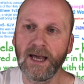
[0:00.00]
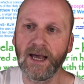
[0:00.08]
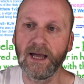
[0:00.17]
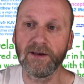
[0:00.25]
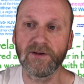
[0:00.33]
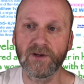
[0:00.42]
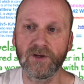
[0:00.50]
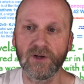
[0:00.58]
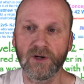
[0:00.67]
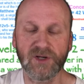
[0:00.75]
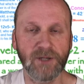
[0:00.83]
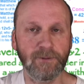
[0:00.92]
and
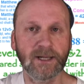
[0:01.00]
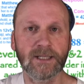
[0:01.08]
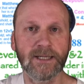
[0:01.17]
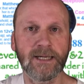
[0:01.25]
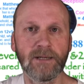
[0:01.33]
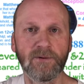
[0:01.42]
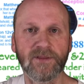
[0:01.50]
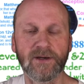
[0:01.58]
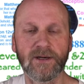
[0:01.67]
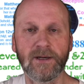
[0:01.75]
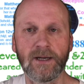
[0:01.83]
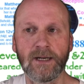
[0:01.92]
typically with
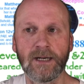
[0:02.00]
a